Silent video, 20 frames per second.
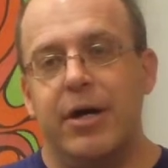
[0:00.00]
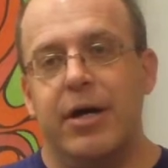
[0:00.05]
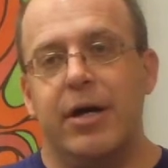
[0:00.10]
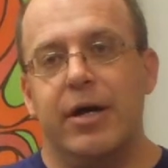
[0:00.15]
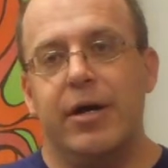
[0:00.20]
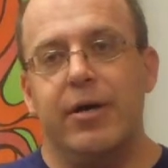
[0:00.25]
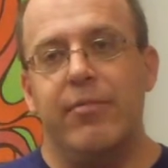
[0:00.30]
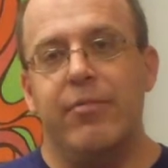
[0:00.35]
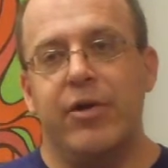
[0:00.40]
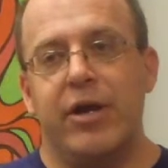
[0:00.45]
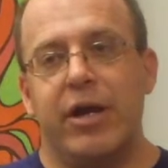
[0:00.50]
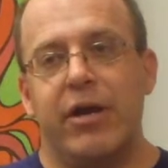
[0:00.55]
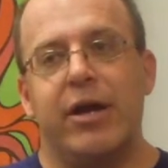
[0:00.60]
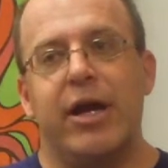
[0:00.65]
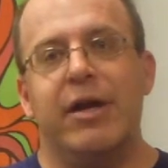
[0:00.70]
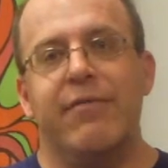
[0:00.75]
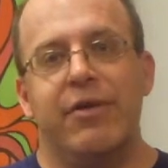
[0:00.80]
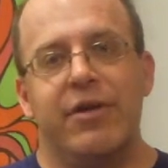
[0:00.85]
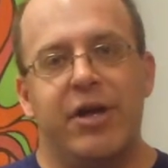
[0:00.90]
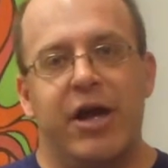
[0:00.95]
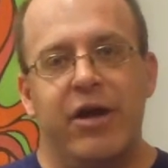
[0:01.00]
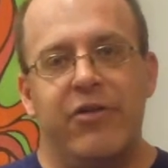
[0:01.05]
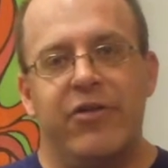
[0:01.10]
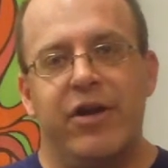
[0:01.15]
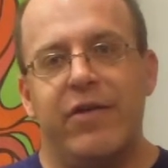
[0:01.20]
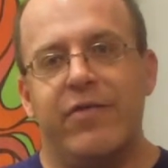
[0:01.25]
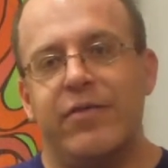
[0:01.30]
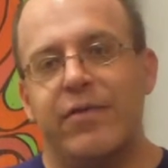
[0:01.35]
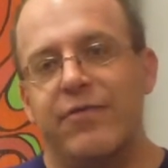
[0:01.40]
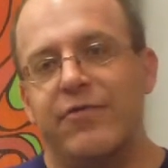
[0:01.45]
You get kind of a
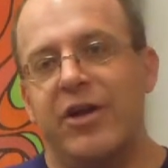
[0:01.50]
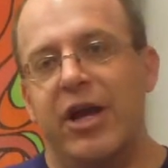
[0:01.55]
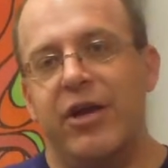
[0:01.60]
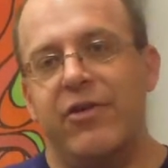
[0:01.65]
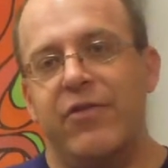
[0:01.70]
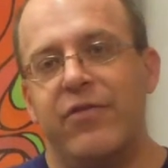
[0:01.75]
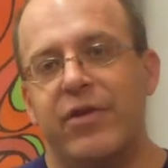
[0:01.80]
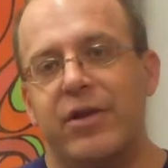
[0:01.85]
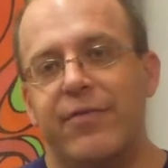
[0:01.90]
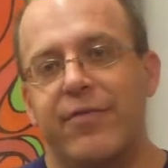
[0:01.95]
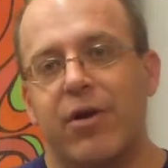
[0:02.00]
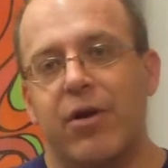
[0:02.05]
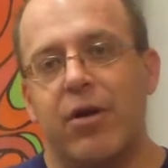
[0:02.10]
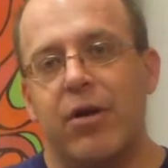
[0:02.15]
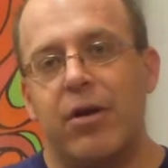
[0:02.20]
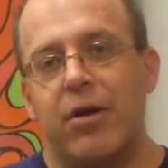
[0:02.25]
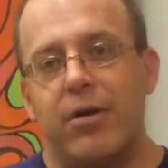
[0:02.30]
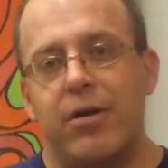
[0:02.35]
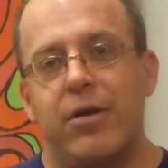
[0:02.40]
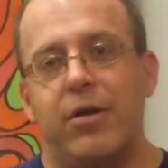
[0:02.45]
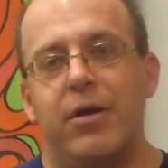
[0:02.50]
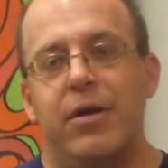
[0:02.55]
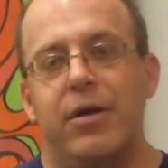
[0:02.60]
digest of changes that have occurred,